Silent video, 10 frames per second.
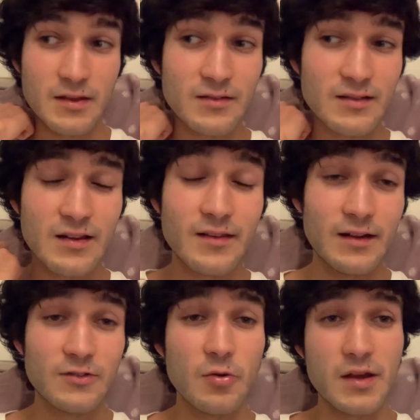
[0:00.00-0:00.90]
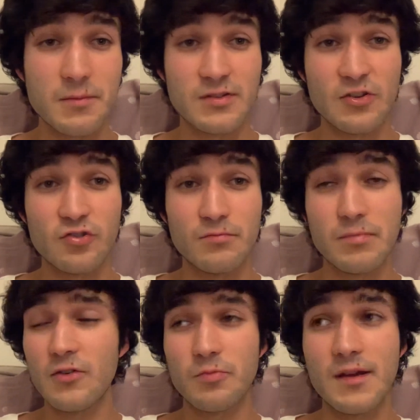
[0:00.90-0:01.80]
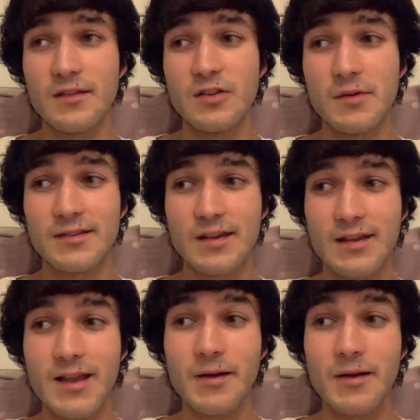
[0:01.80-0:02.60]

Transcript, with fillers: They did, did dominate possession, much better than USA game.